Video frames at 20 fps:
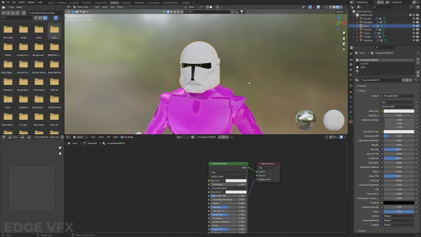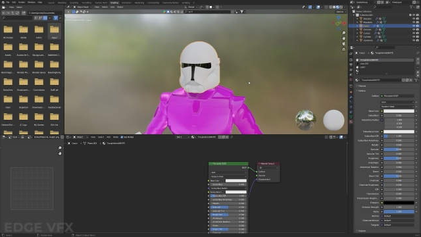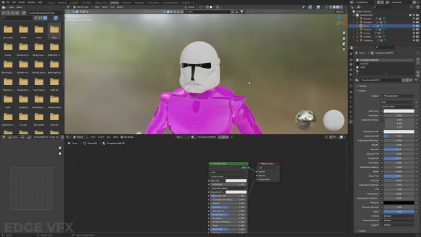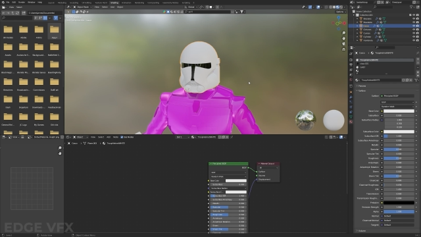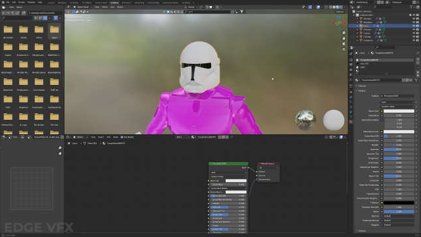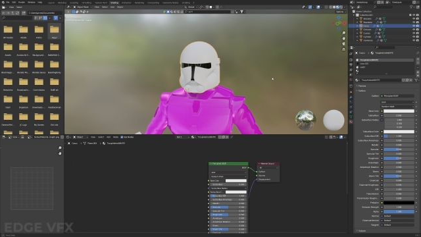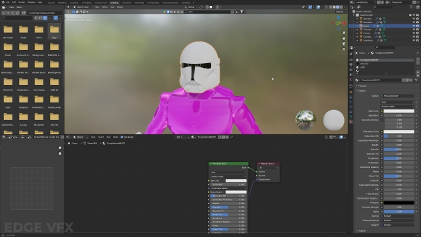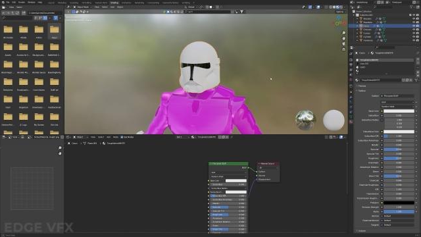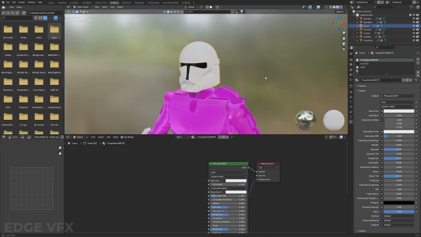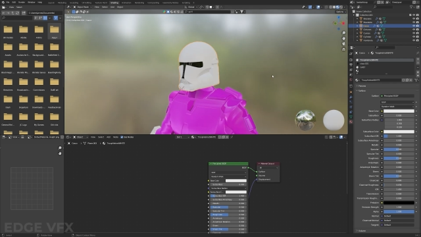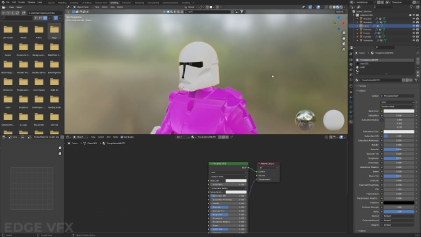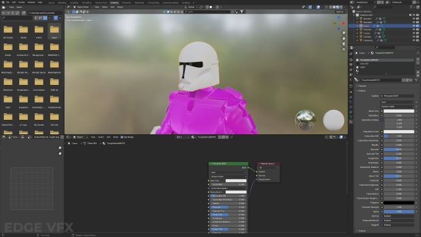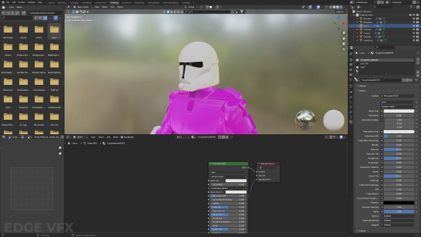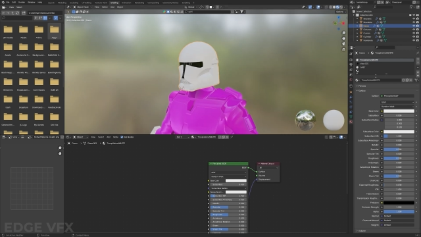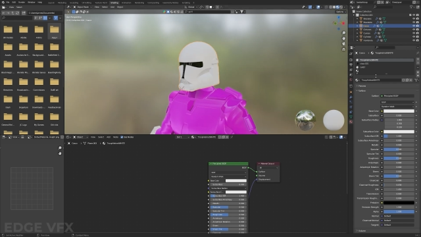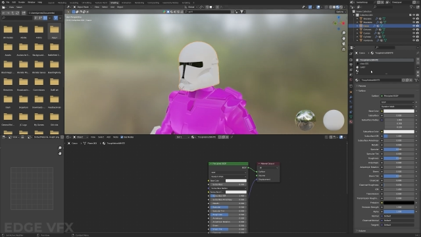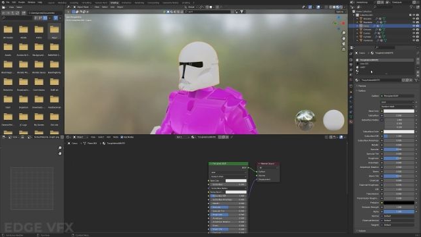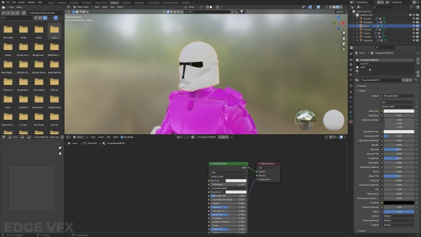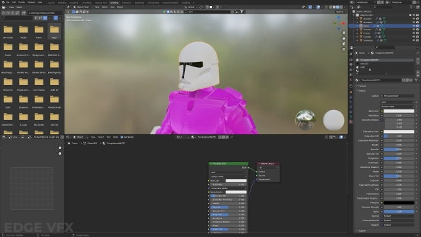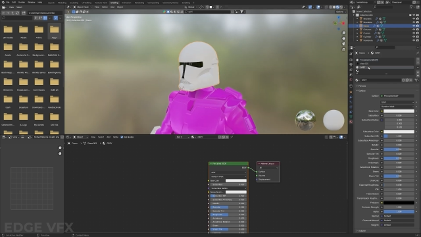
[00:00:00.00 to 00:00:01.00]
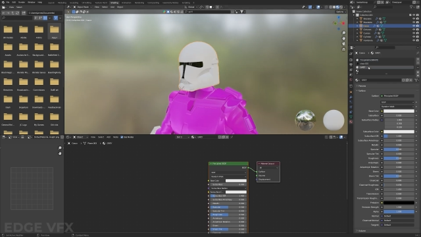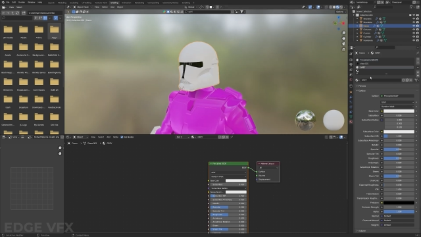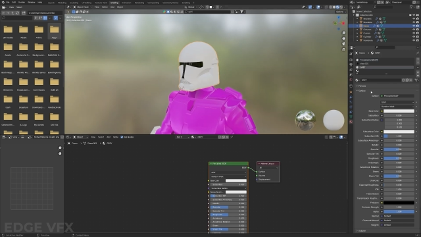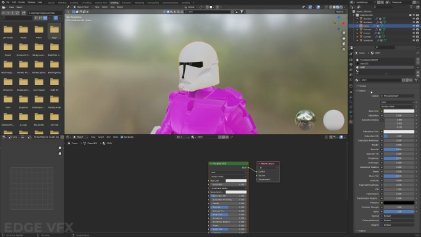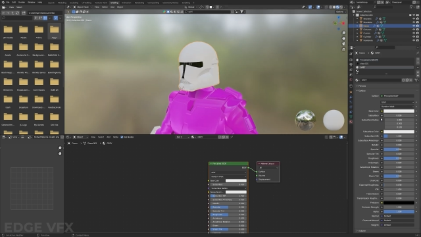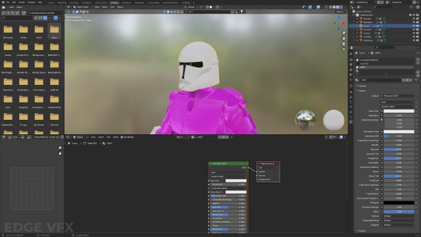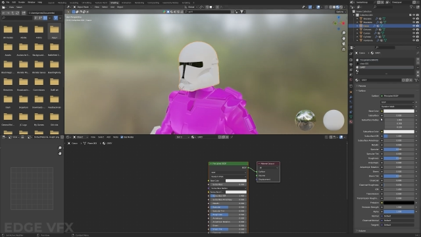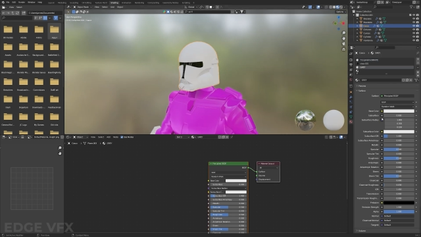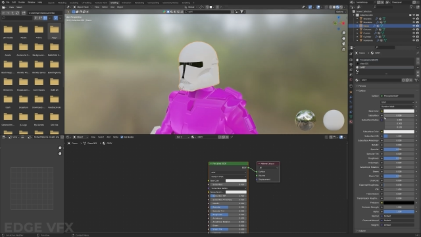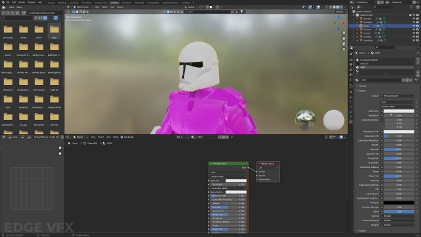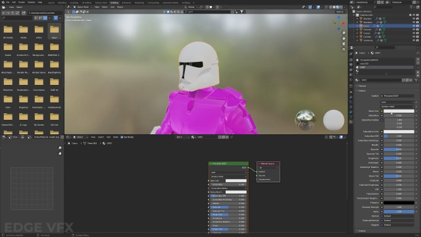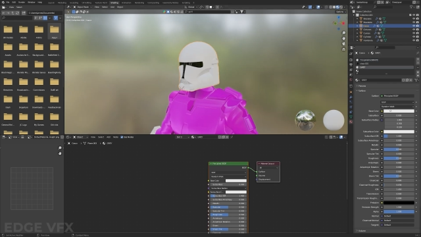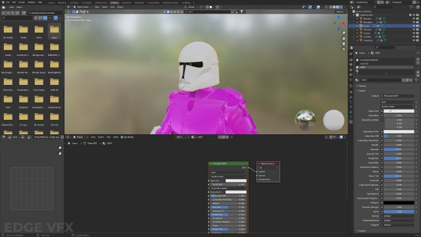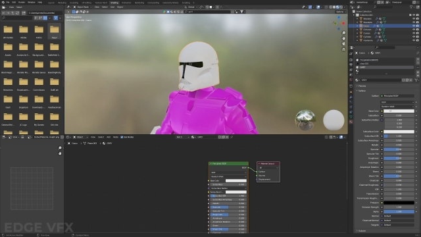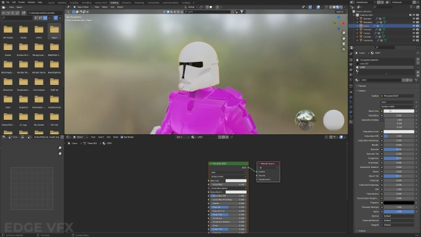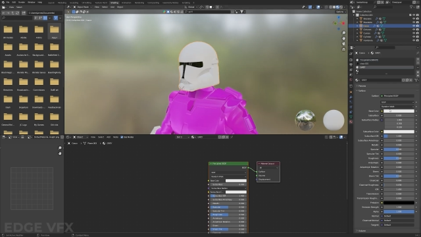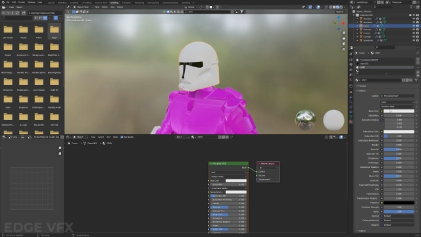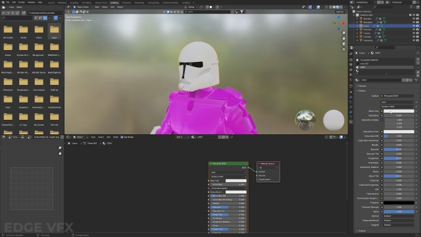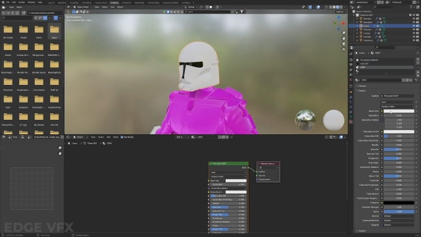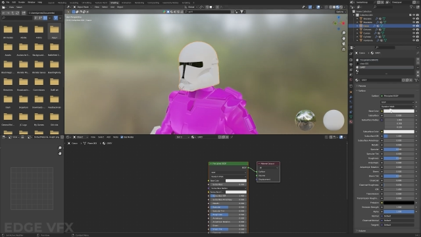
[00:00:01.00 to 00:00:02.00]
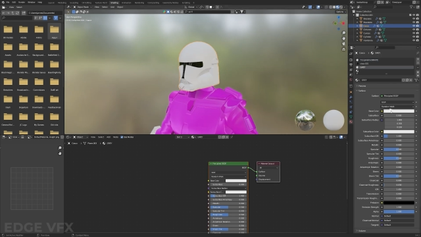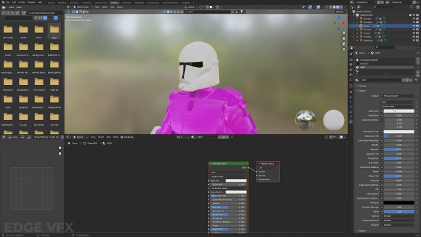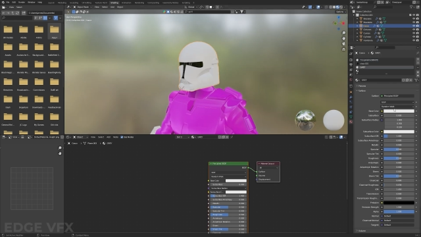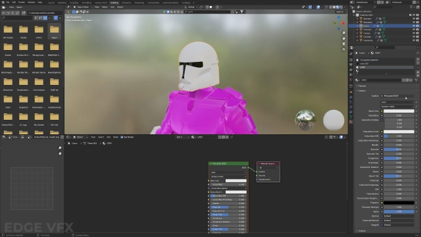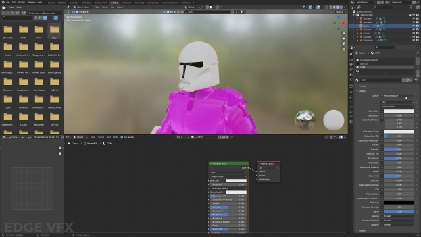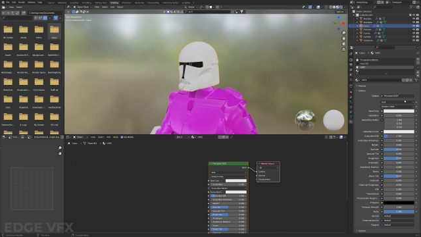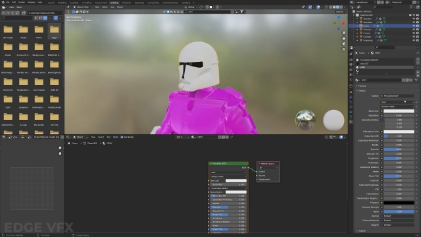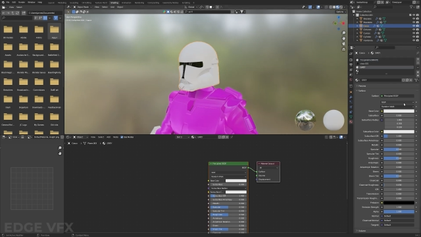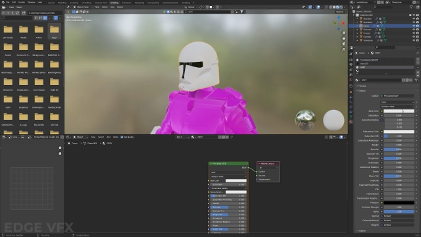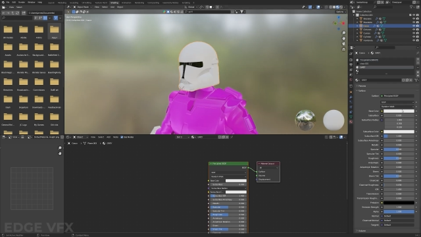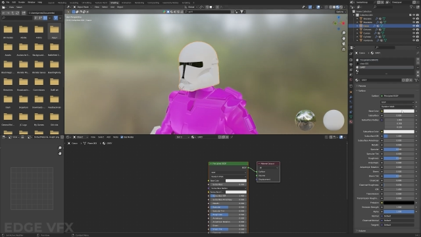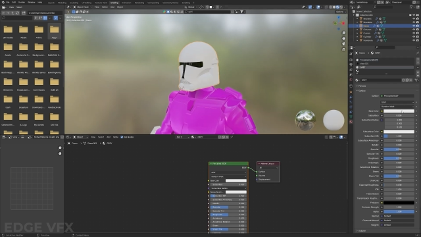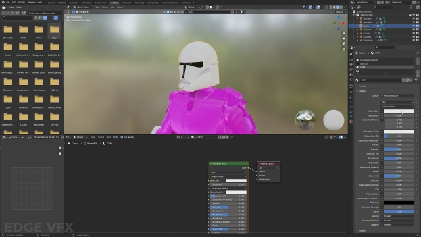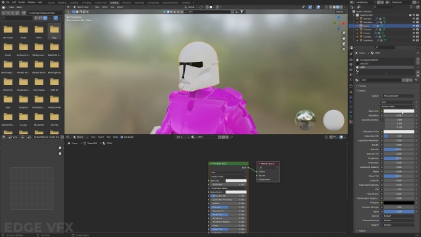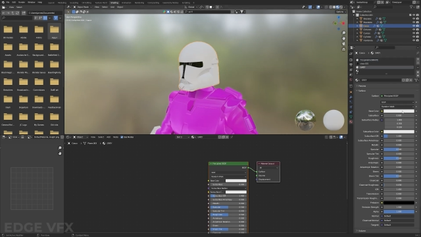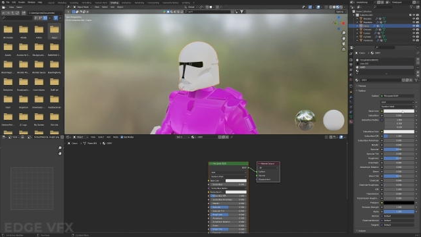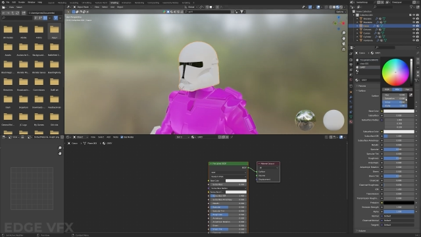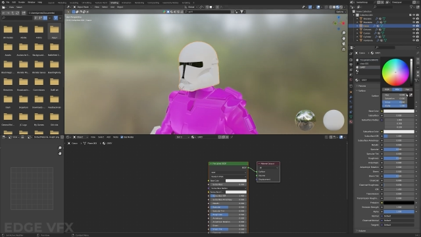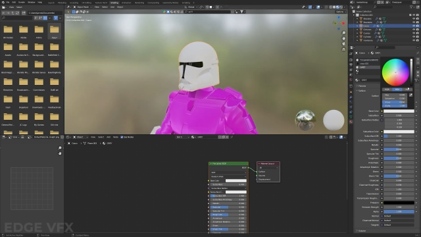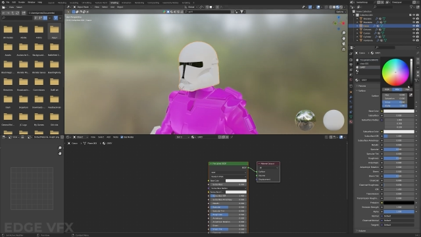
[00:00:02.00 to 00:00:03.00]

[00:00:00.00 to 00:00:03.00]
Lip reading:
[unreadable: no face in view]